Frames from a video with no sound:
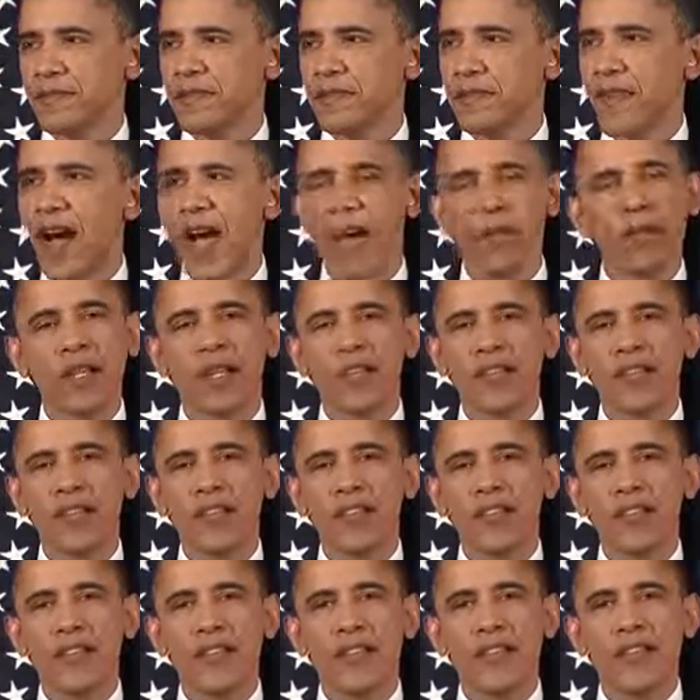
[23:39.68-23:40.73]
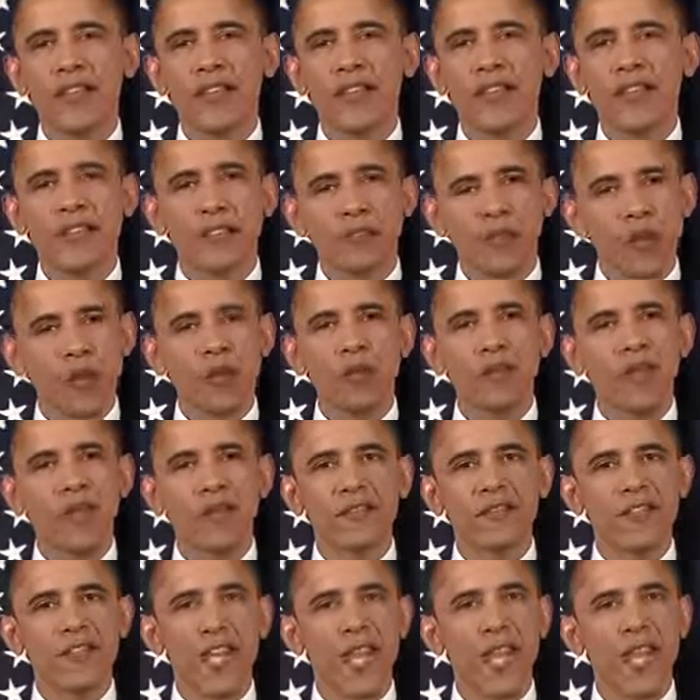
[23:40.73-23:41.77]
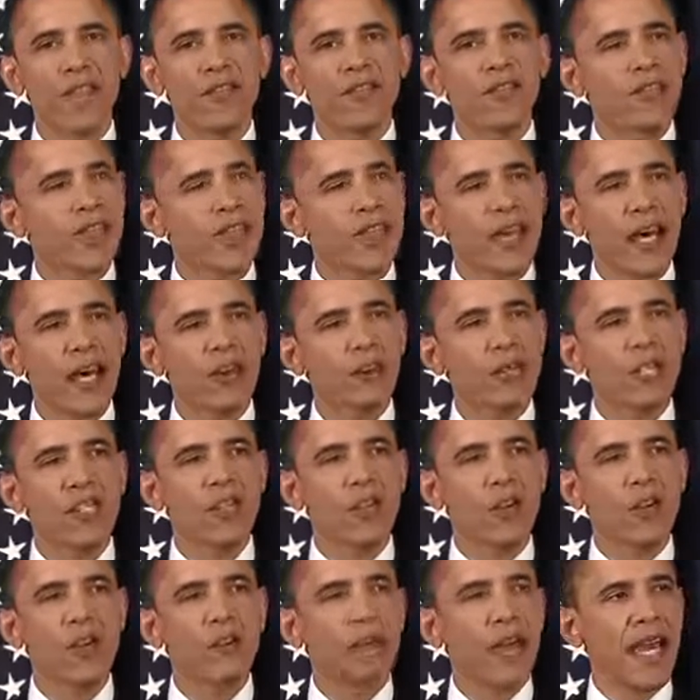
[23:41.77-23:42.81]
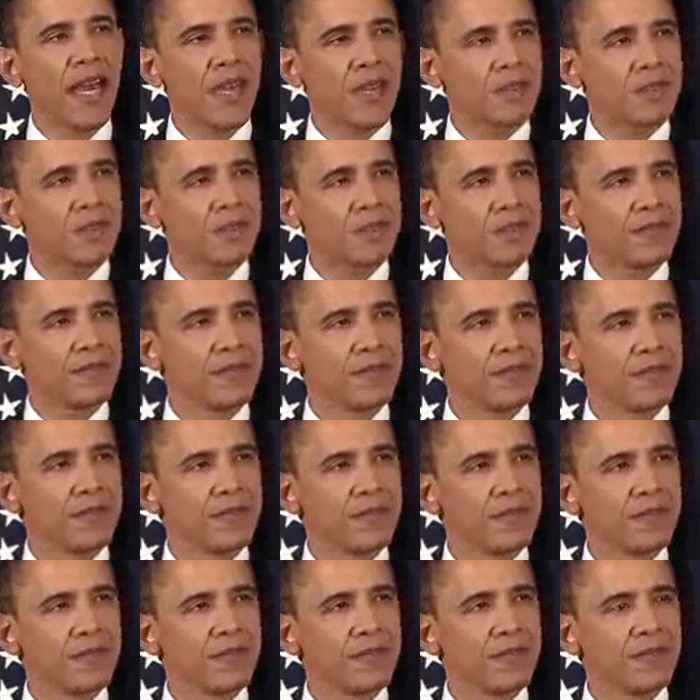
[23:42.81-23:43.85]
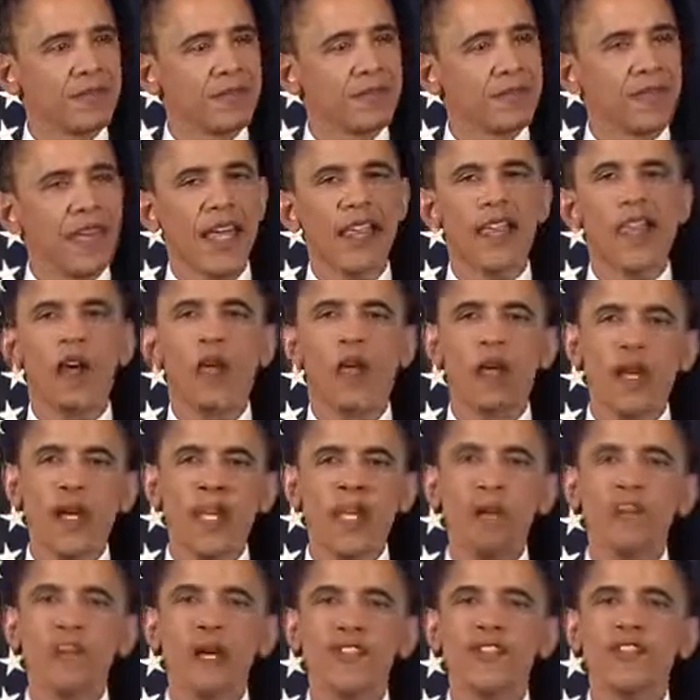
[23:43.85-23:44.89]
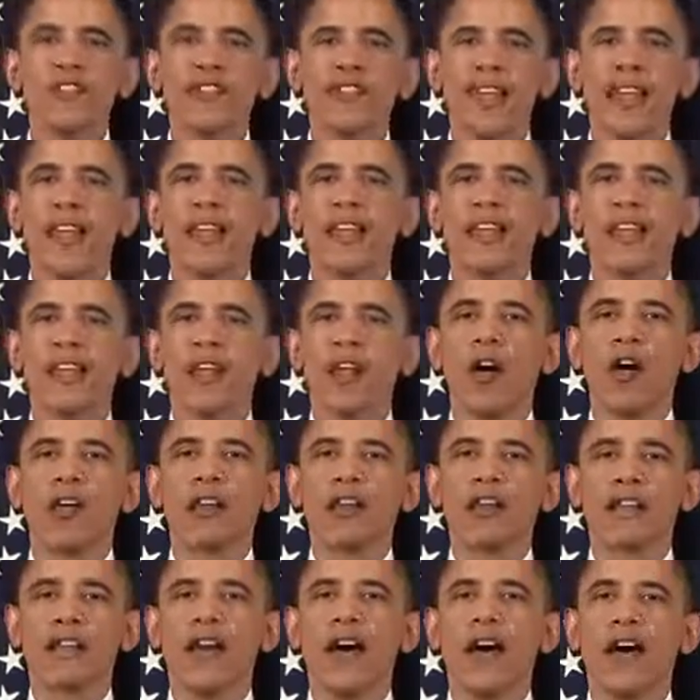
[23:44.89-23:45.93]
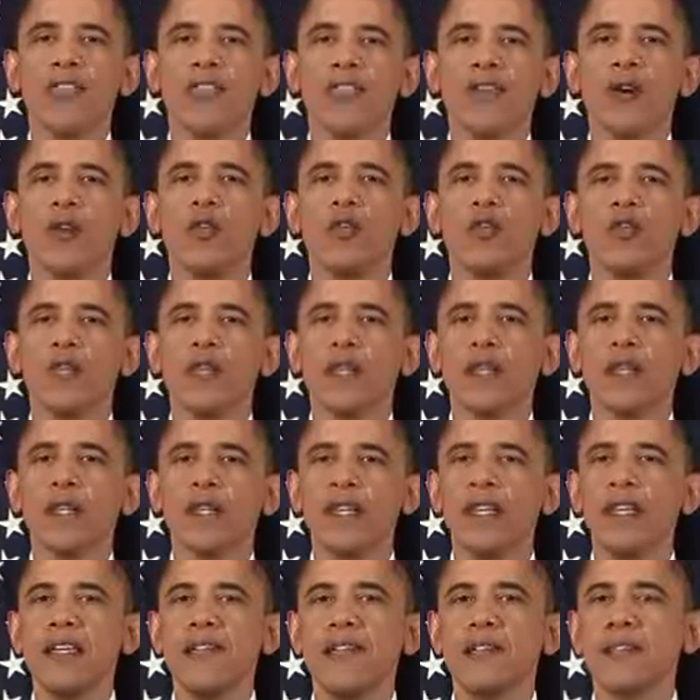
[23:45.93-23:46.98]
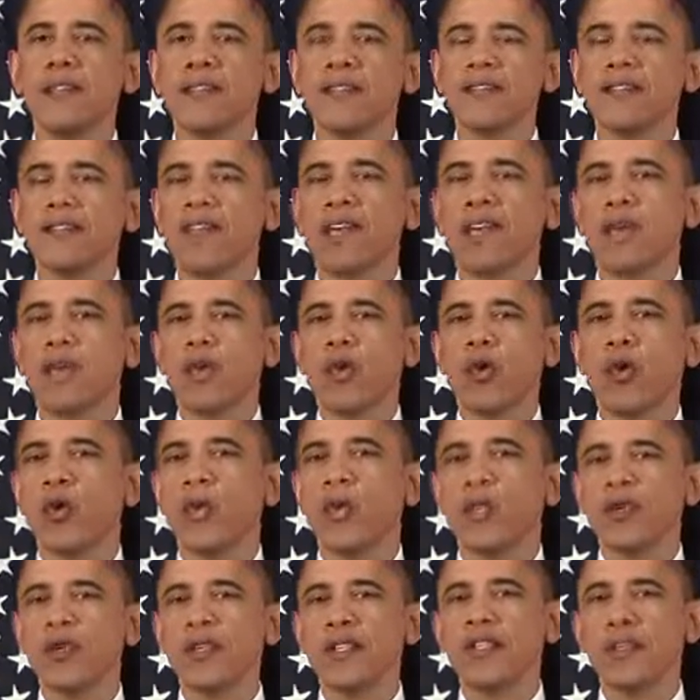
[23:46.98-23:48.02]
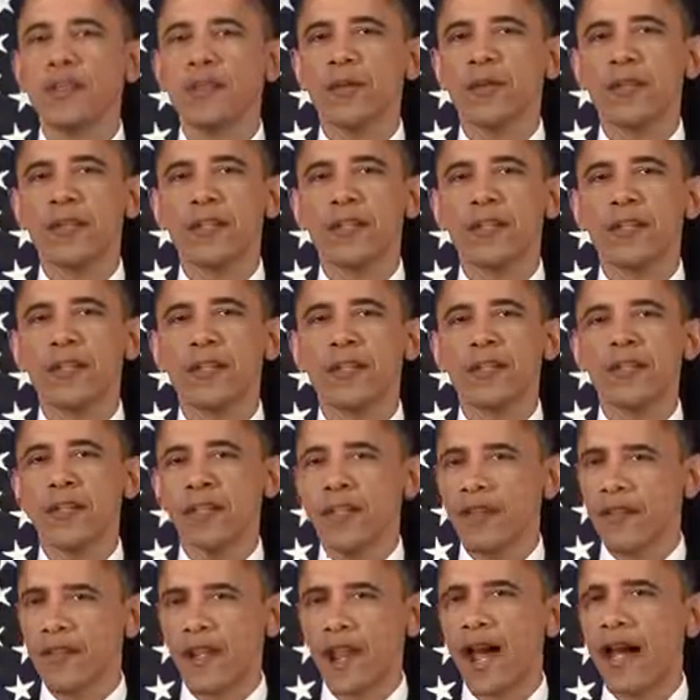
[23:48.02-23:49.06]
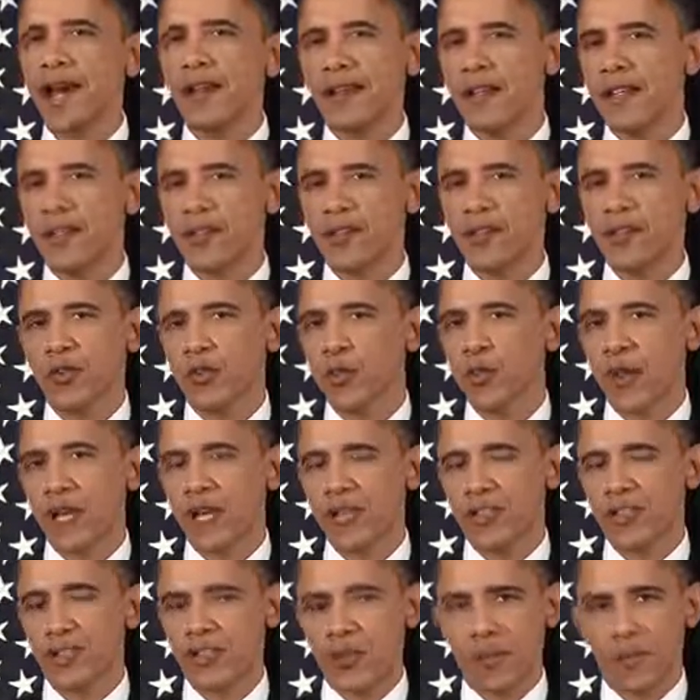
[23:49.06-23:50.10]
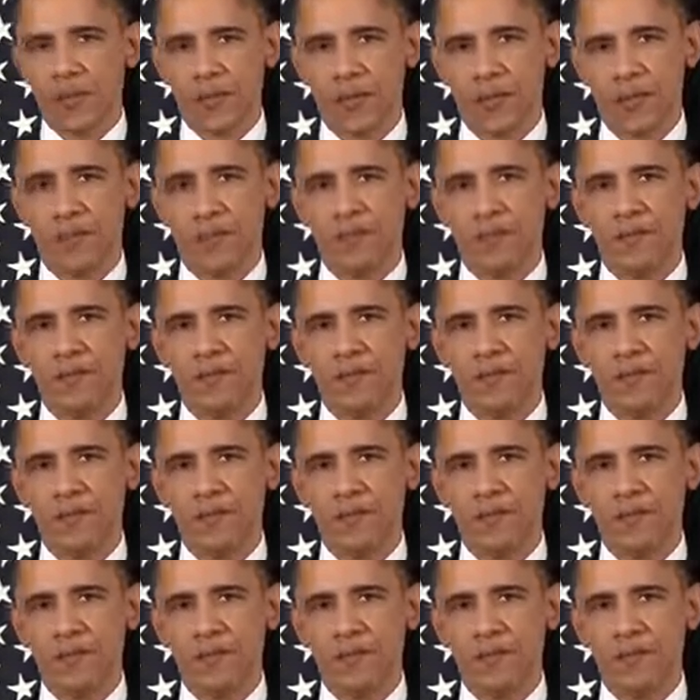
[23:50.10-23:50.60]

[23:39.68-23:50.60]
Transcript: I believe that this movement of change cannot be turned back, and that we must stand alongside those who believe in the same core principles that have guided us through many storms.